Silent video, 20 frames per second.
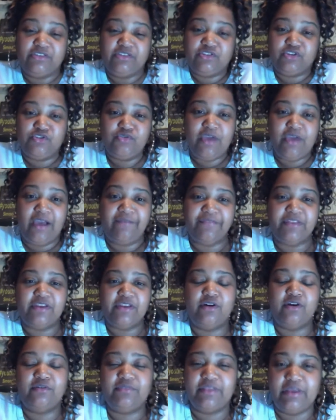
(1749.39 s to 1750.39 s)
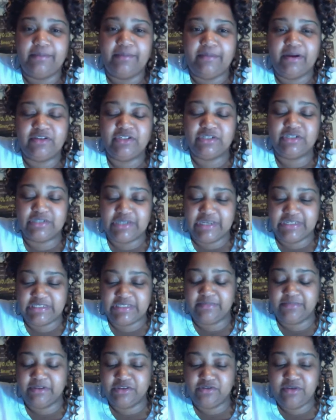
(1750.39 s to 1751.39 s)
So you have to know that about your
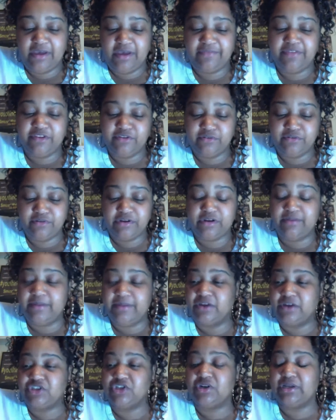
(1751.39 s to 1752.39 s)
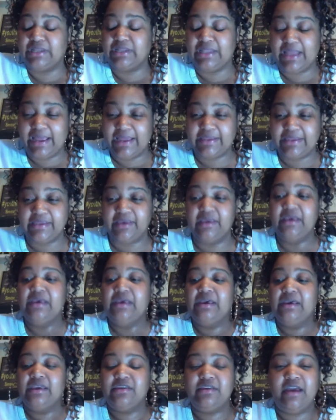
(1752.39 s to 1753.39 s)
customer, you have to know that about your client,
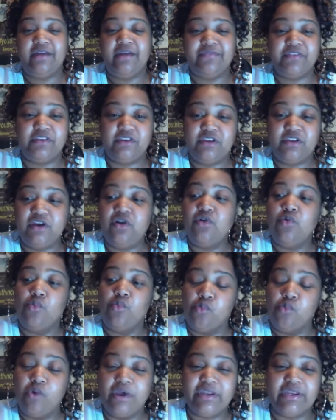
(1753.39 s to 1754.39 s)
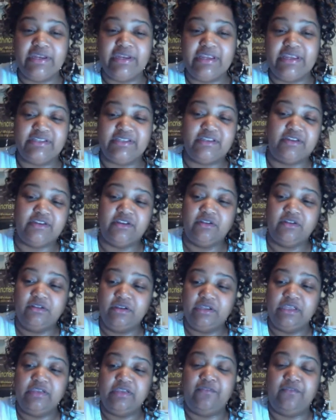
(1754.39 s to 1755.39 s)
and you have to know what it is that they're
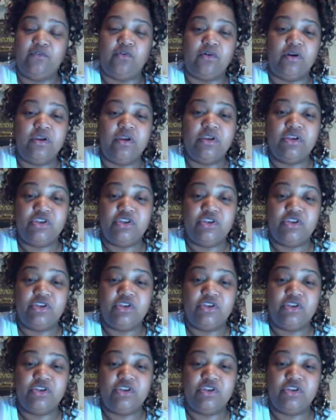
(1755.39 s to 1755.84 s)
looking for.